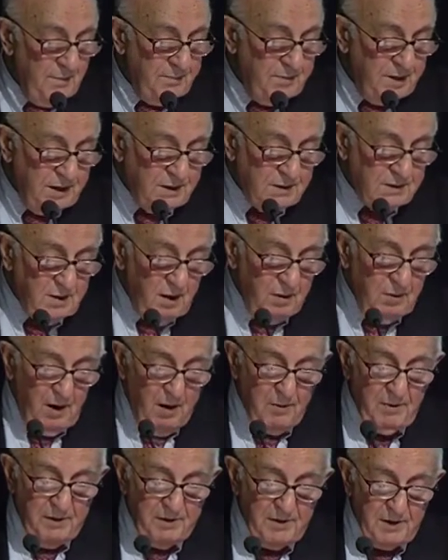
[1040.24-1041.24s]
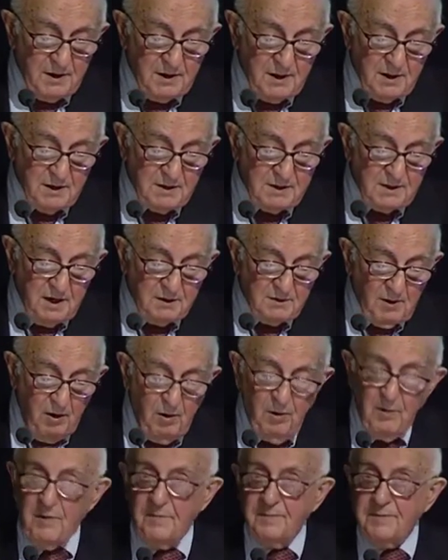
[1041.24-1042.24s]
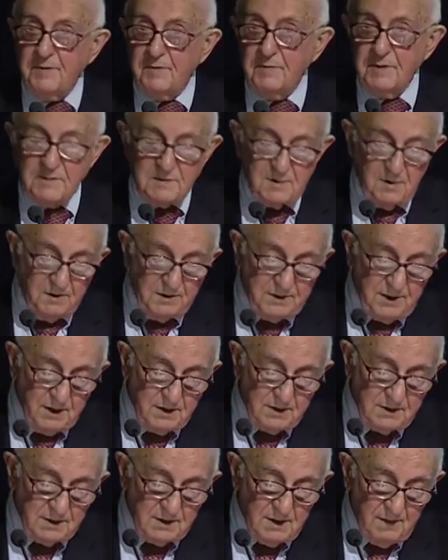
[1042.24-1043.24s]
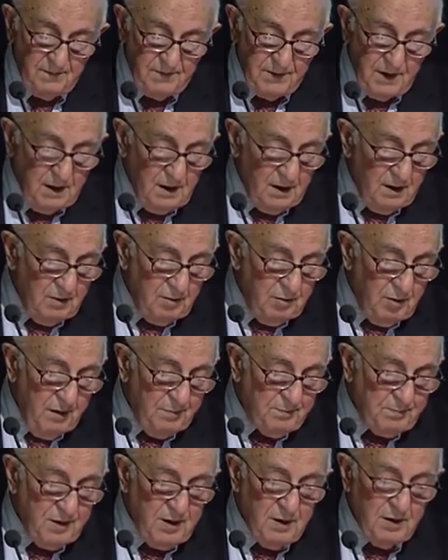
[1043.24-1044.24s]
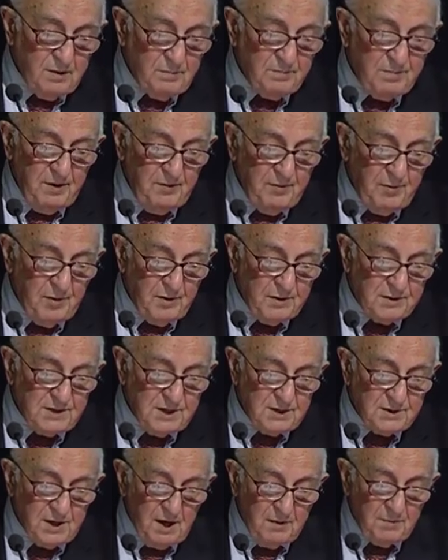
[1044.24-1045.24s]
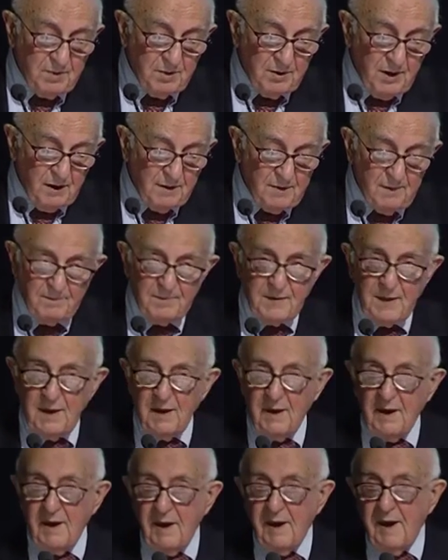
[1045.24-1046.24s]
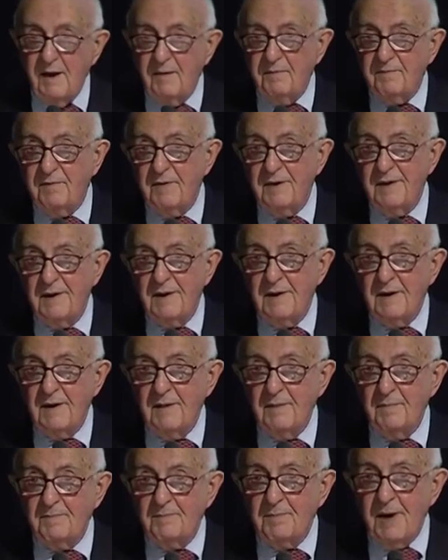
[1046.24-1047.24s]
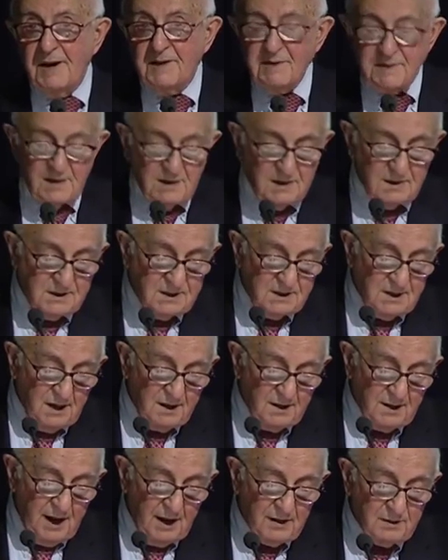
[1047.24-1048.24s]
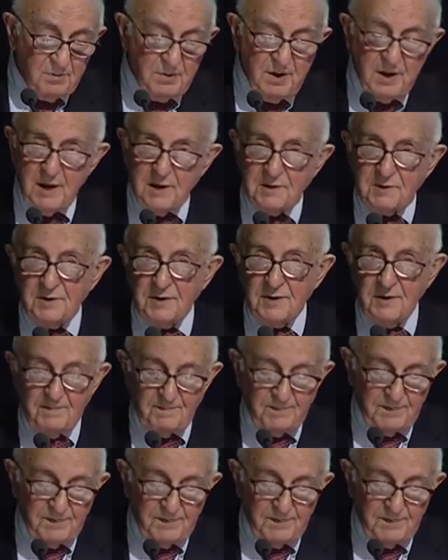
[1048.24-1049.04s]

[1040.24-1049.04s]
Please know, however, that all of you in the audience who appear before the tribunal have my sincere admiration